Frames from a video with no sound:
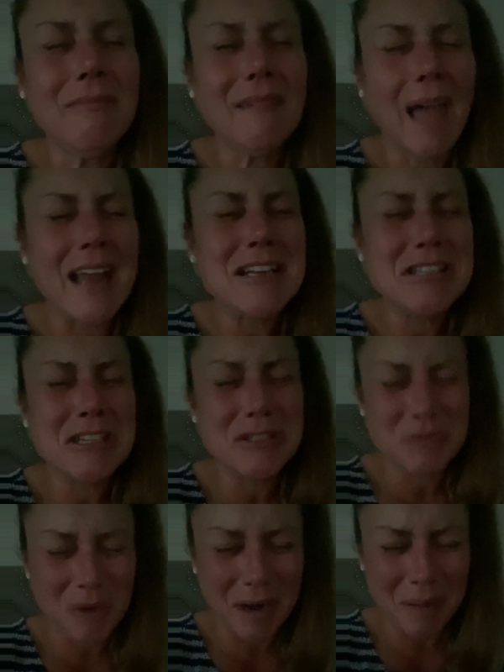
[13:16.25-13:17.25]
I
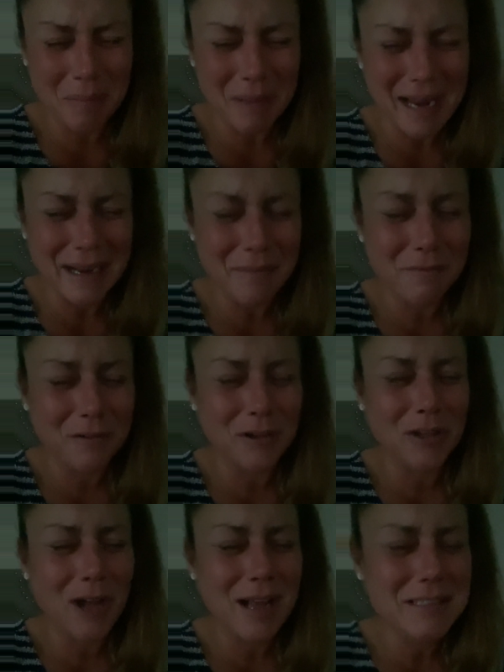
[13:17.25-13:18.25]
just want to make up for
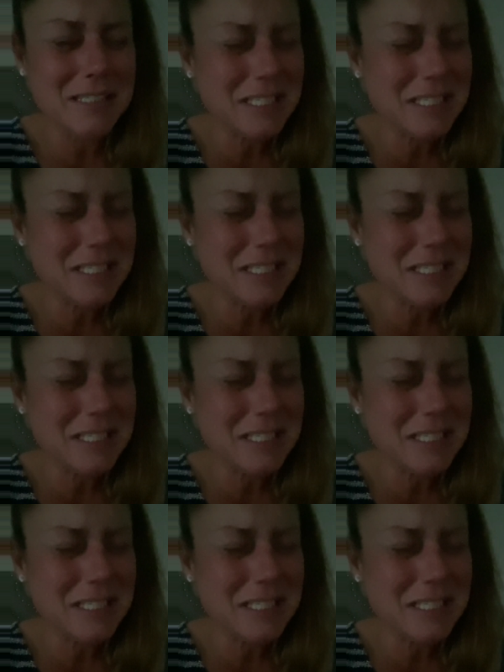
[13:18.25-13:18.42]
lost